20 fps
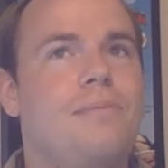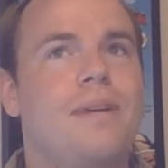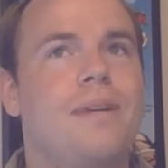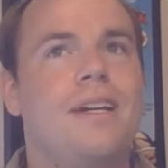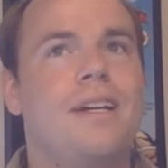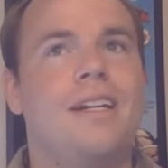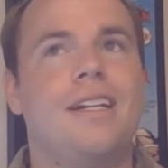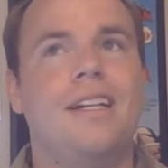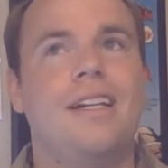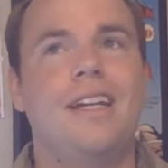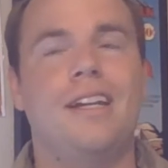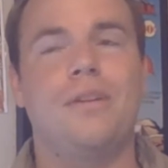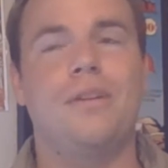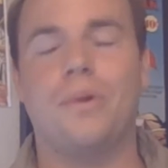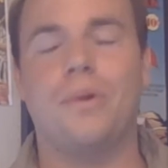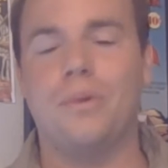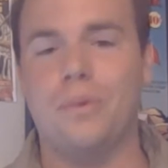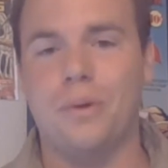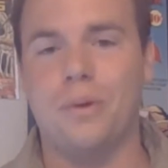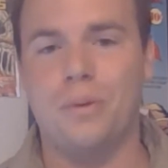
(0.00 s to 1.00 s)
been in
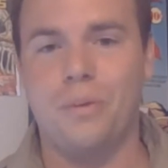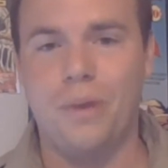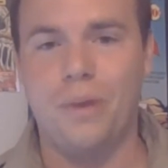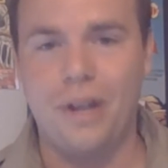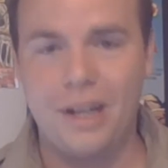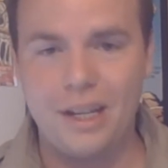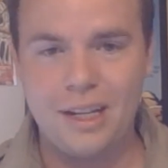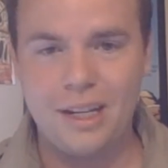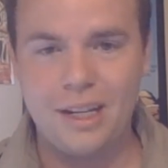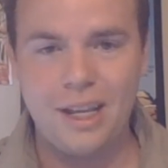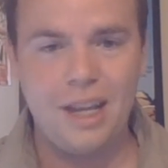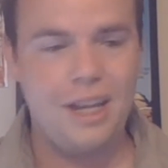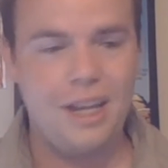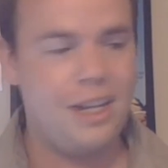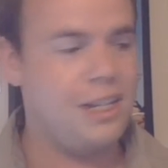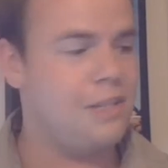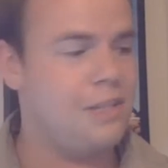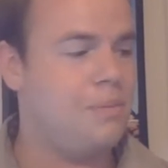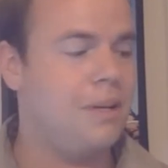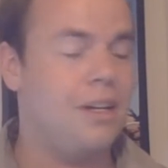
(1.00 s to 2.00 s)
World War One.
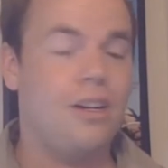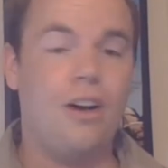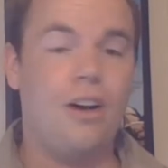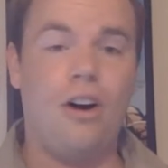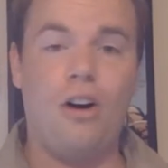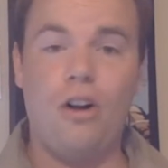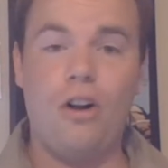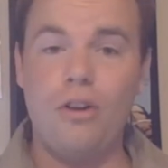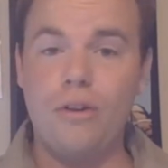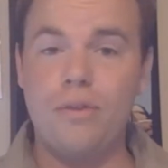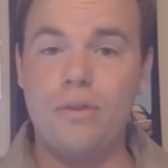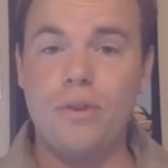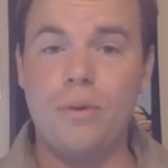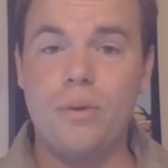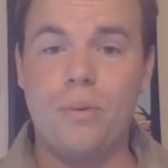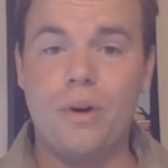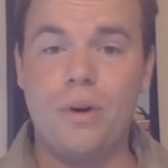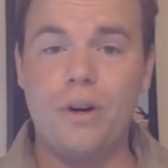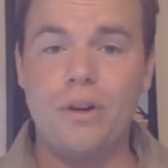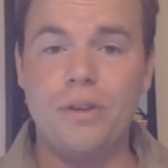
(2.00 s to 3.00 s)
He's been all over the
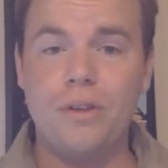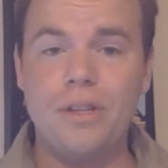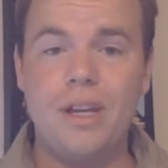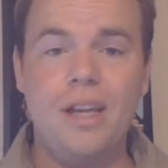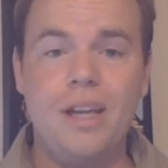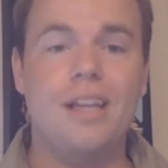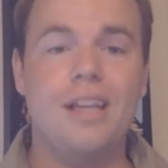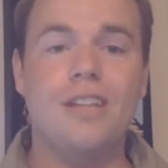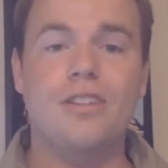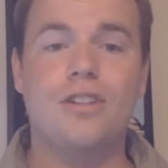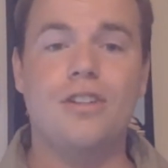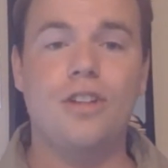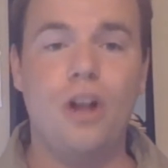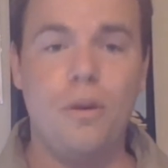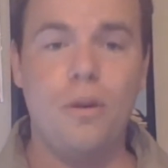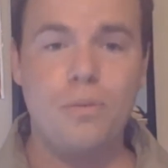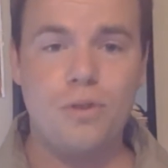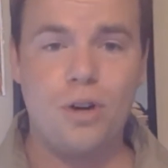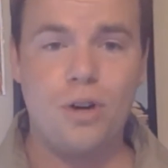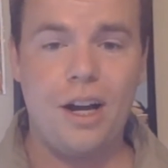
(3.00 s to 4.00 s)
world. He's
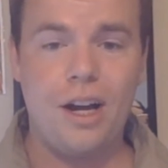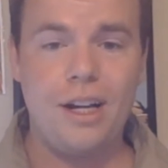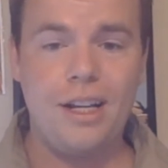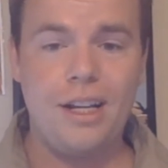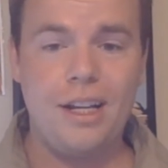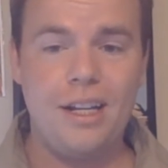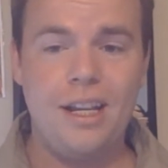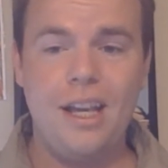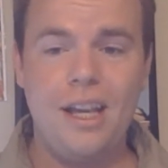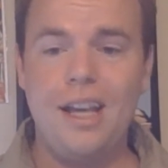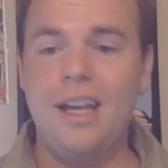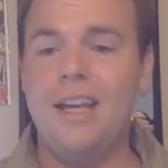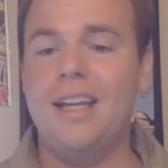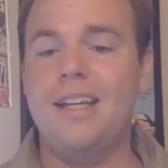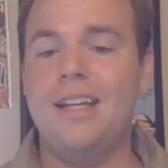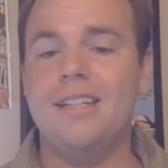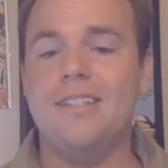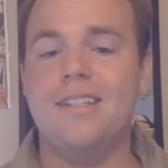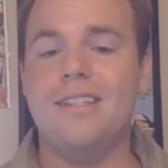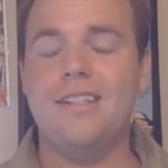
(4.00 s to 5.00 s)
globetrotted.
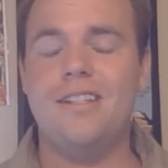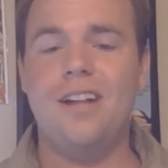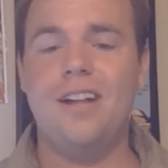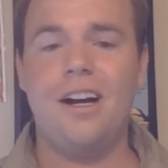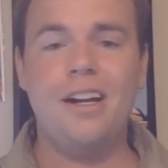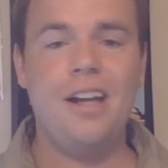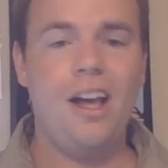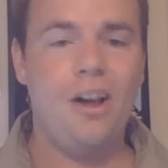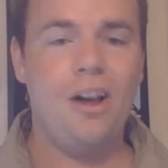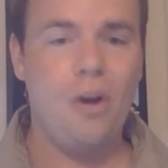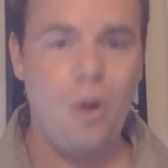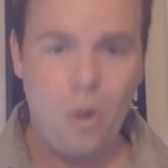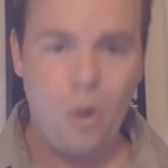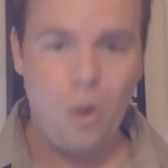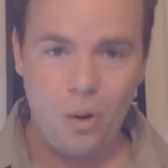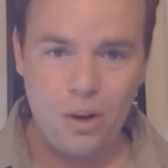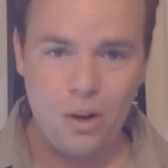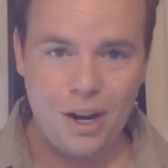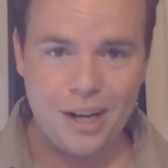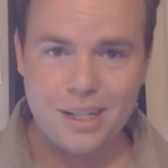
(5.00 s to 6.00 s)
He's done a
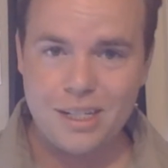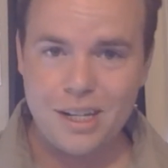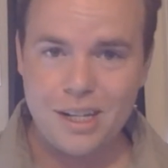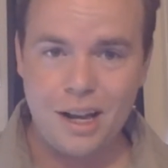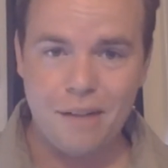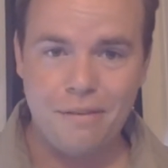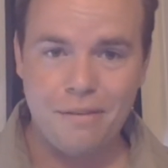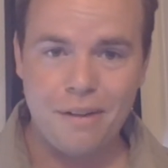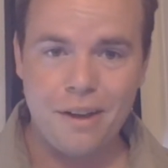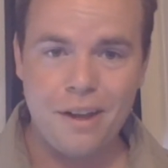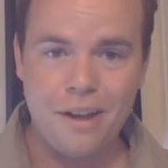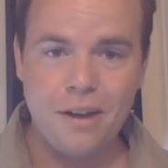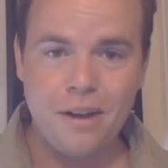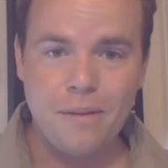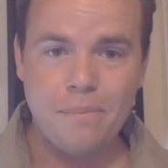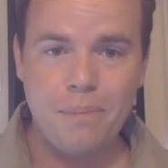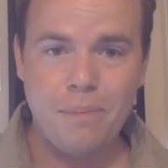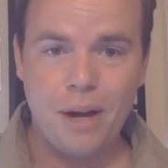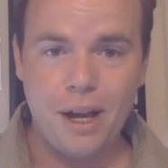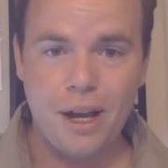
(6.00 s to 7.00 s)
whole lot of stuff,
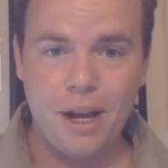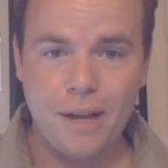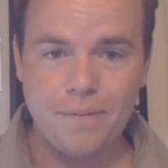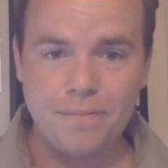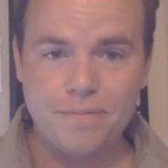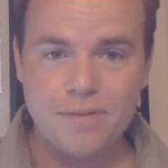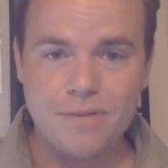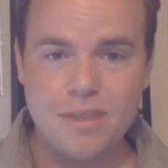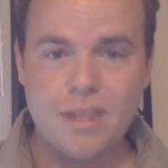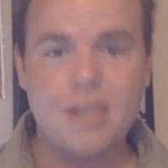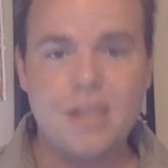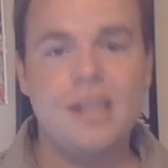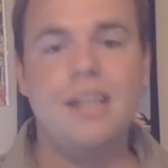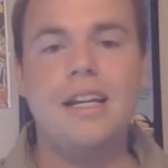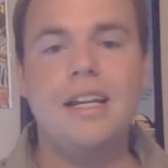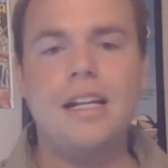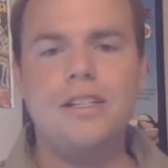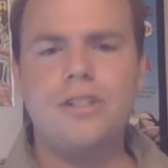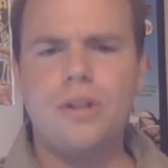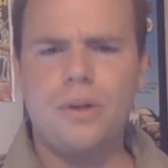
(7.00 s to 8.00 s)
but he
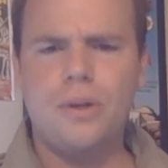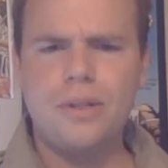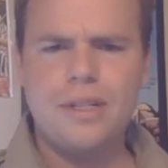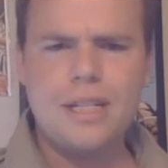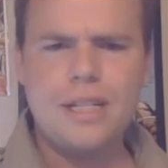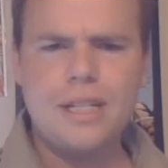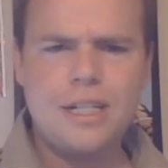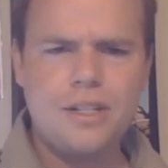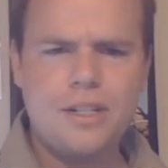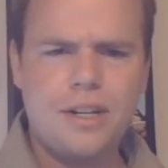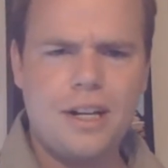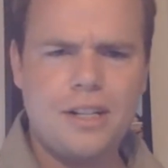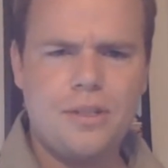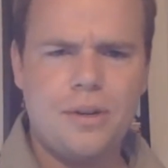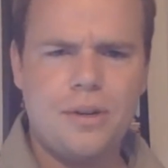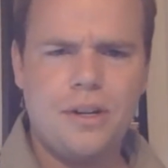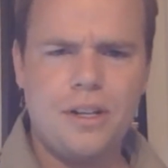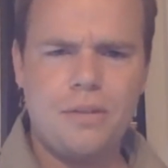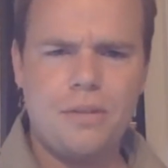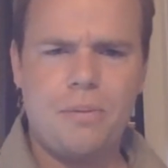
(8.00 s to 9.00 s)
gets told he's entering into
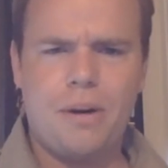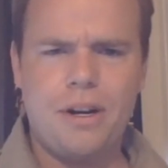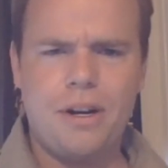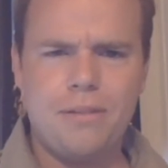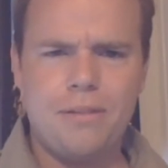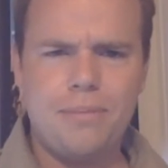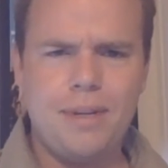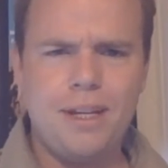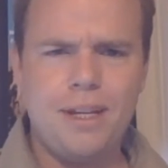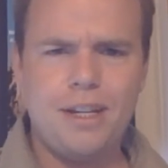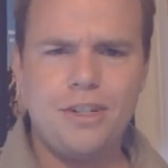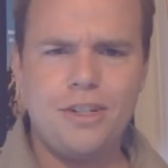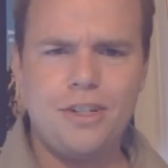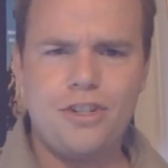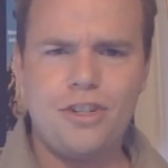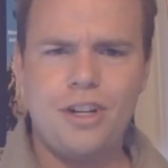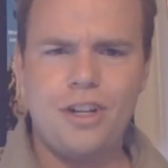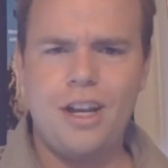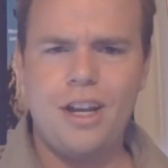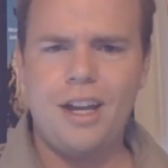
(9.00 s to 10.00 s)
another part of the
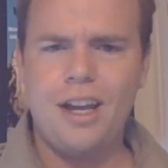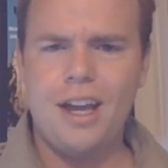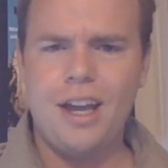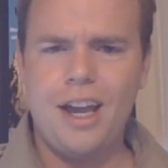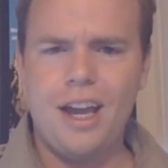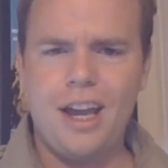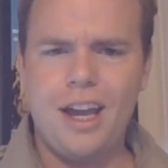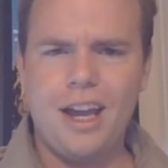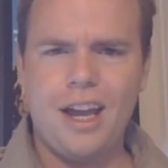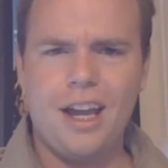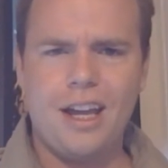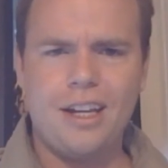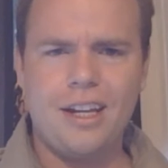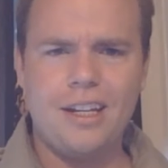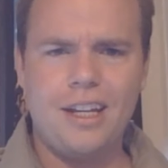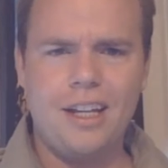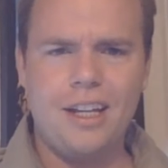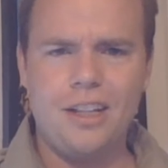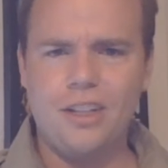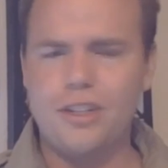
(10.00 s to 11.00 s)
beach, and
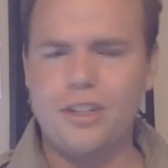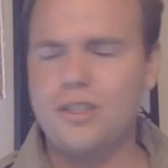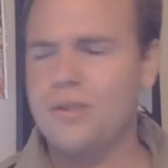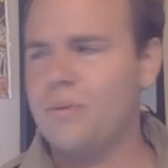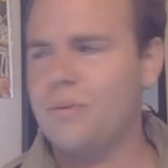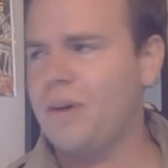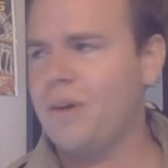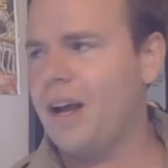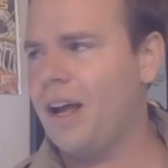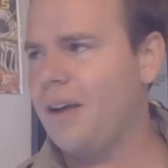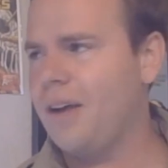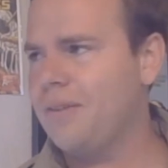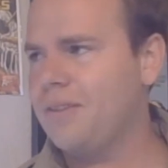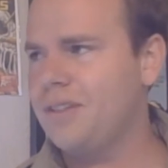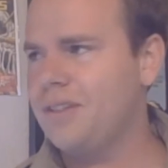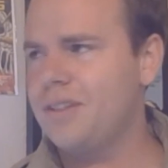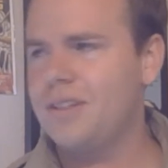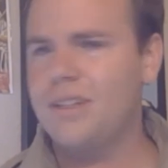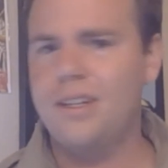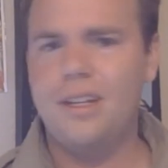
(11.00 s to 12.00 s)
he looks
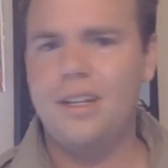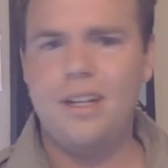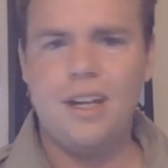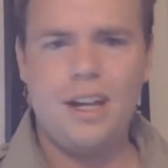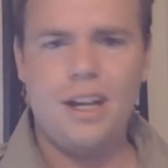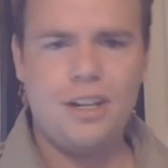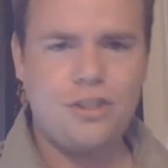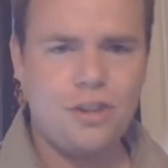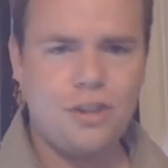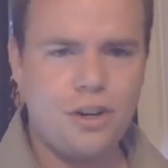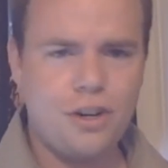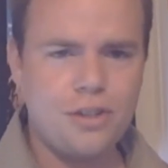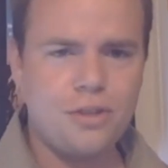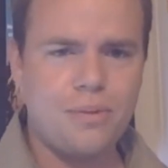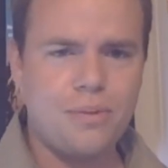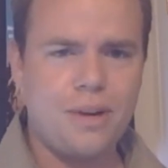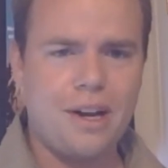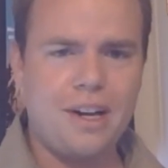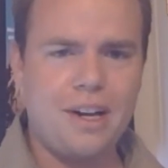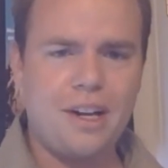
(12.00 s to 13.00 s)
around, and he turns
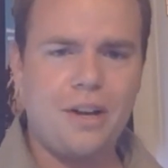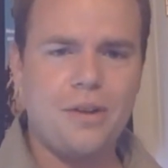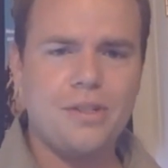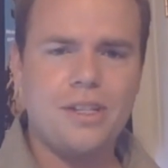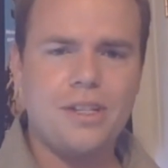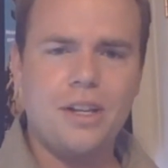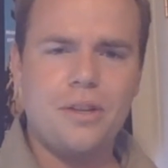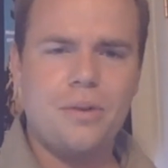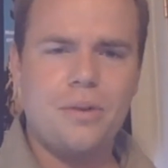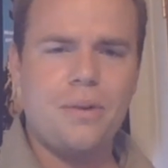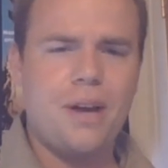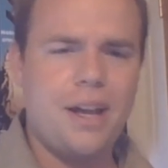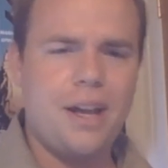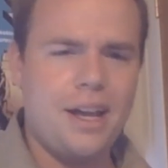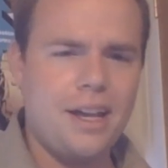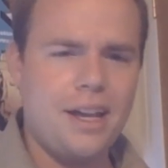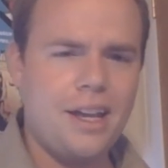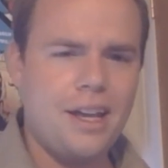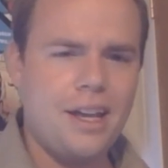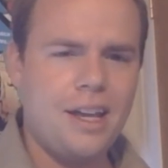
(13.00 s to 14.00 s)
around and goes the other way,